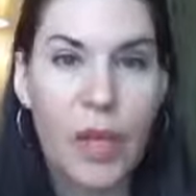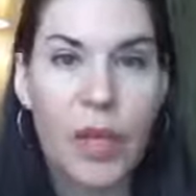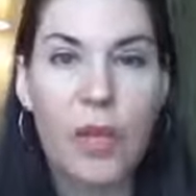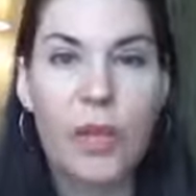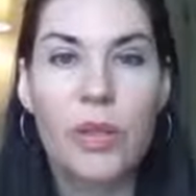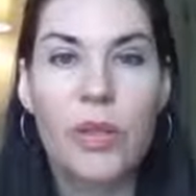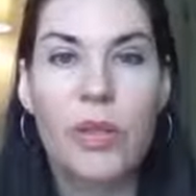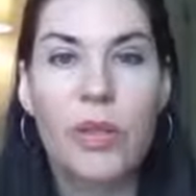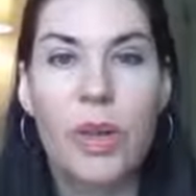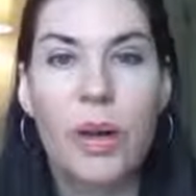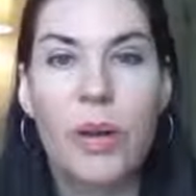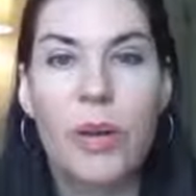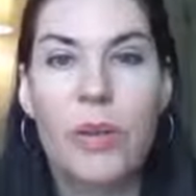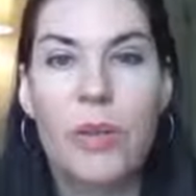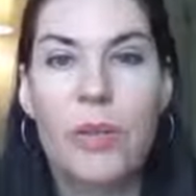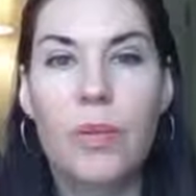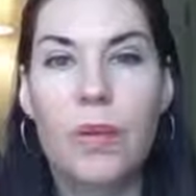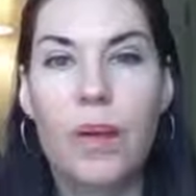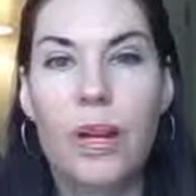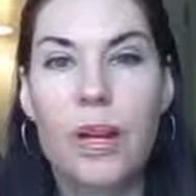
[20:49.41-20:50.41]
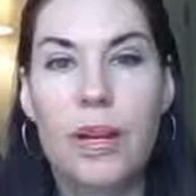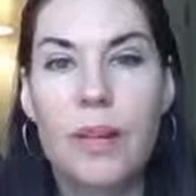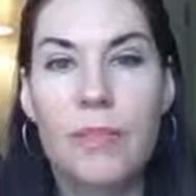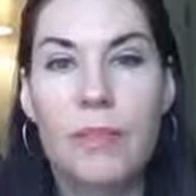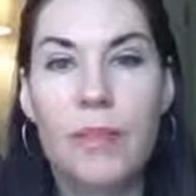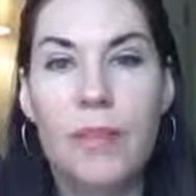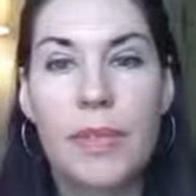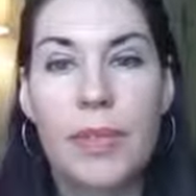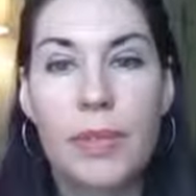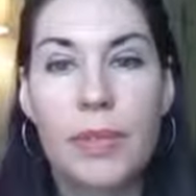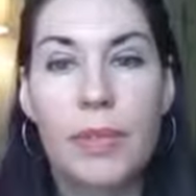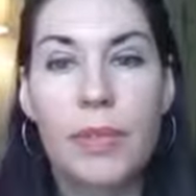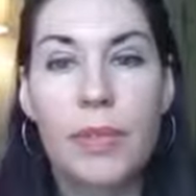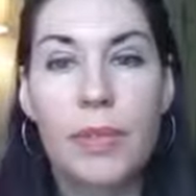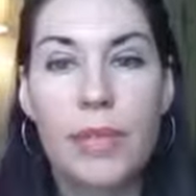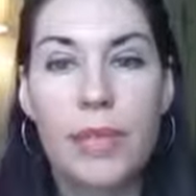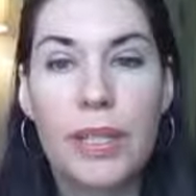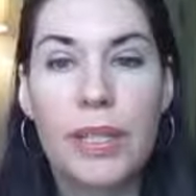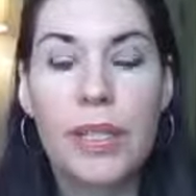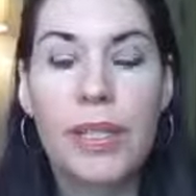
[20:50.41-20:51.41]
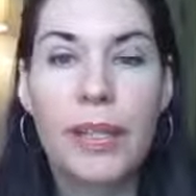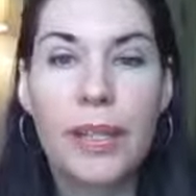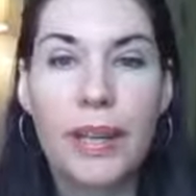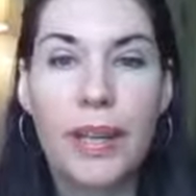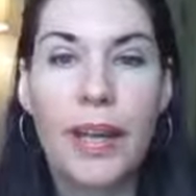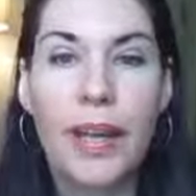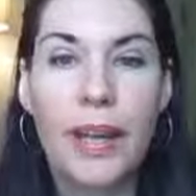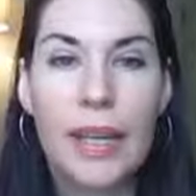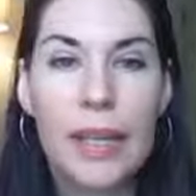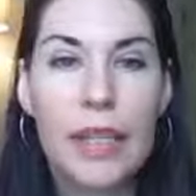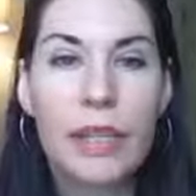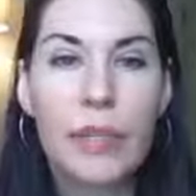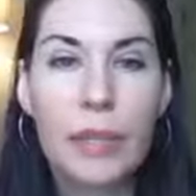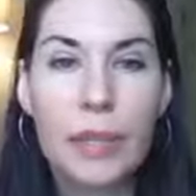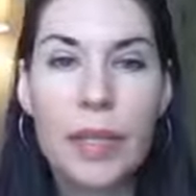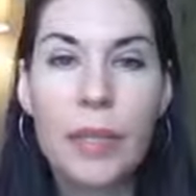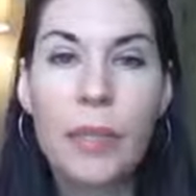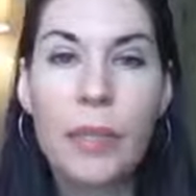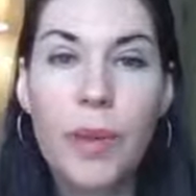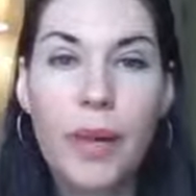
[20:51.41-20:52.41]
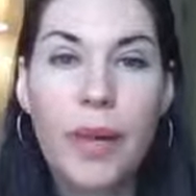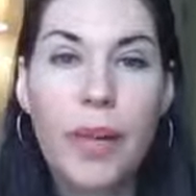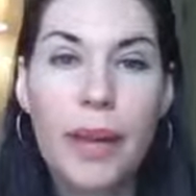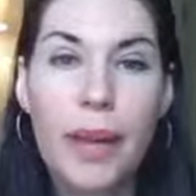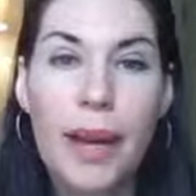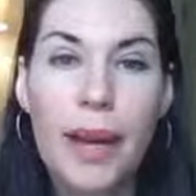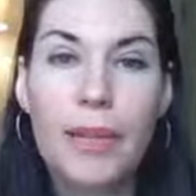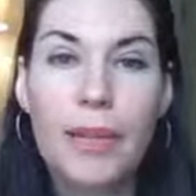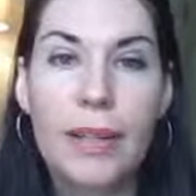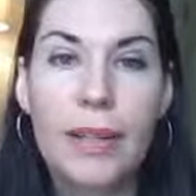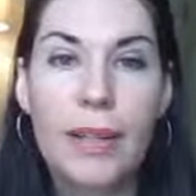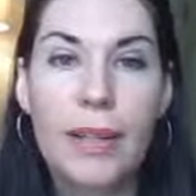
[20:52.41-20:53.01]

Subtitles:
So, so it's really working out.